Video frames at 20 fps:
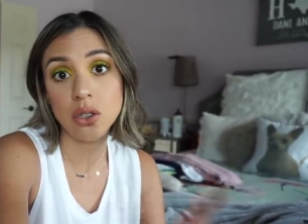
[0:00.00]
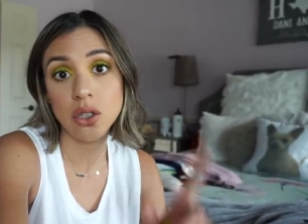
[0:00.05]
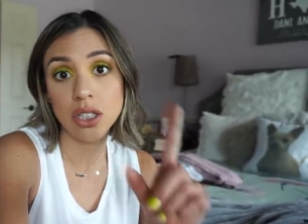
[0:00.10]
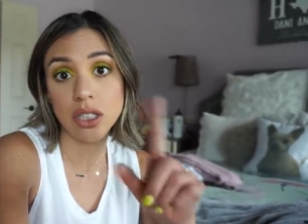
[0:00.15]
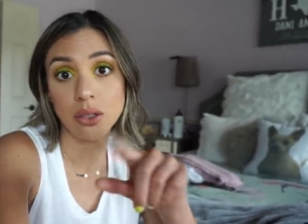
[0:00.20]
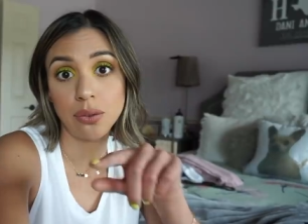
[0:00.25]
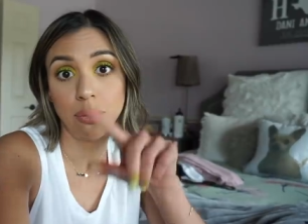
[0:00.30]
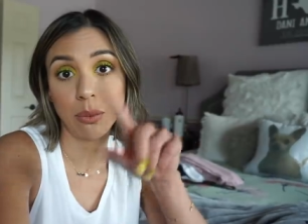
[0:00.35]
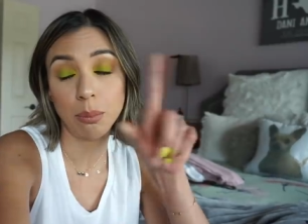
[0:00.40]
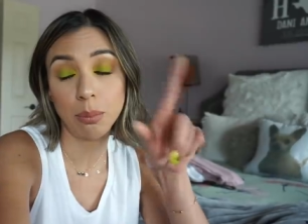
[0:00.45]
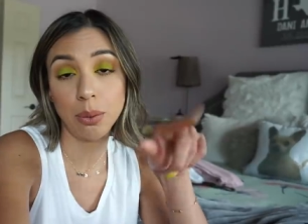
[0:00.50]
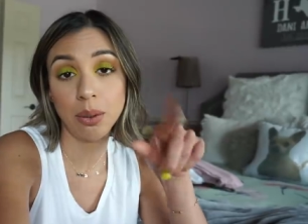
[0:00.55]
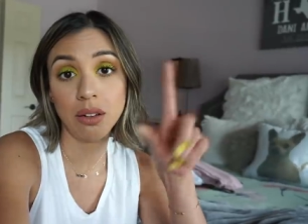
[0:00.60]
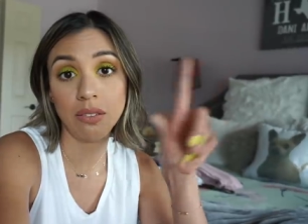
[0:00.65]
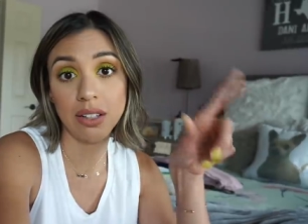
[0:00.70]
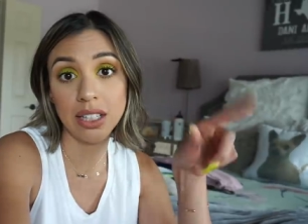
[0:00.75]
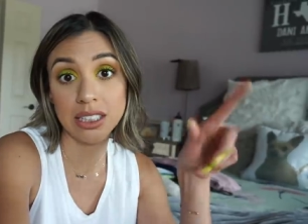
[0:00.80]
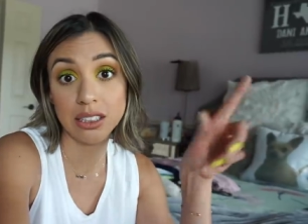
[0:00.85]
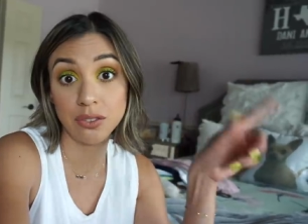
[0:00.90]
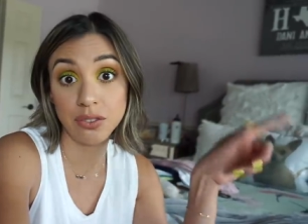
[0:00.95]
just from
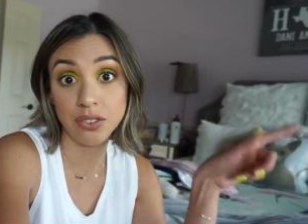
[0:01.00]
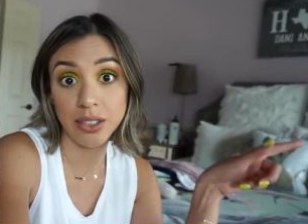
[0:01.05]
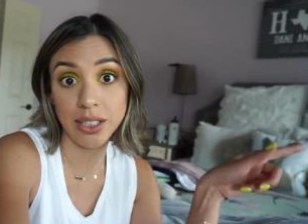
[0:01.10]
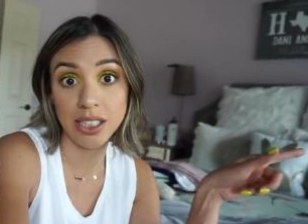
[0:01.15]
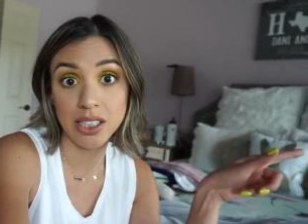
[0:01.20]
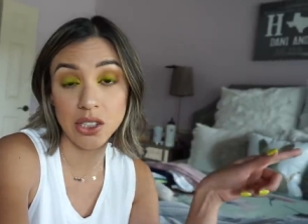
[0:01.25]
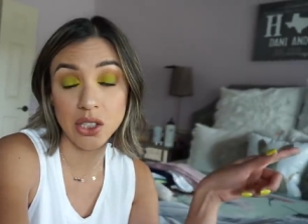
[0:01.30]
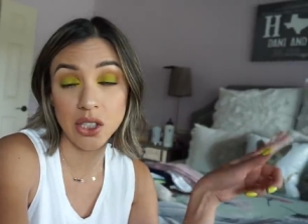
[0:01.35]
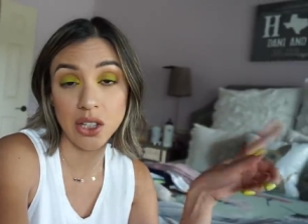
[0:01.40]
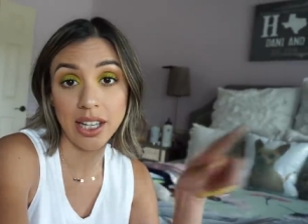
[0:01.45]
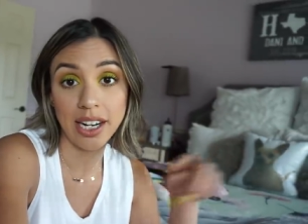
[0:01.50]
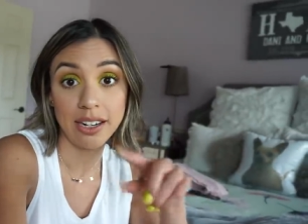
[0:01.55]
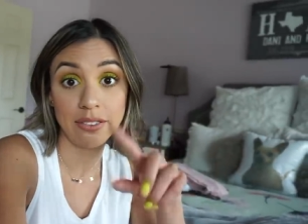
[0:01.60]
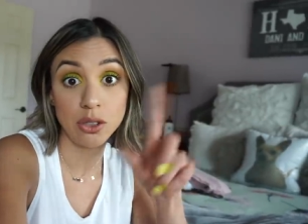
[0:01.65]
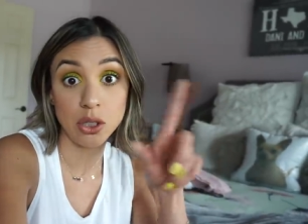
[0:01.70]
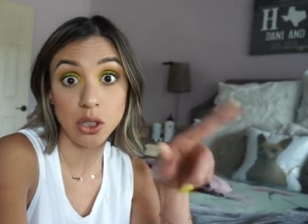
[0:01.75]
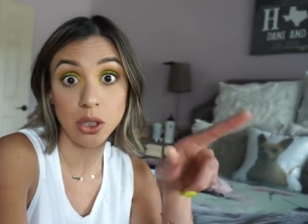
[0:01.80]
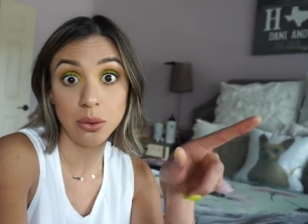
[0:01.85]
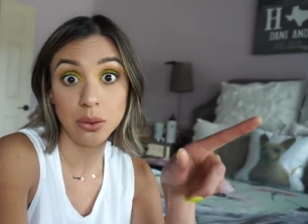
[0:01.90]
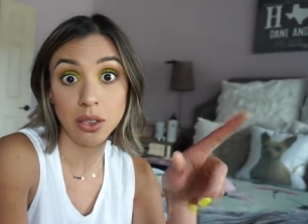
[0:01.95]
previous footage that I've
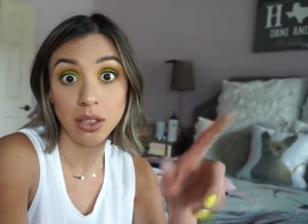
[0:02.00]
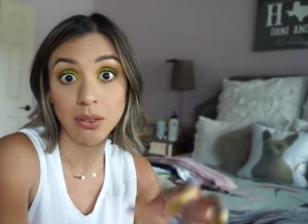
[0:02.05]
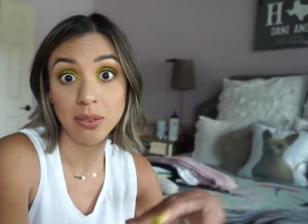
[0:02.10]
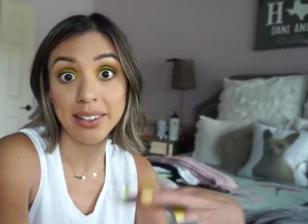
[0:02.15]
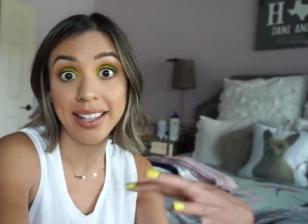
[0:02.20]
shown you,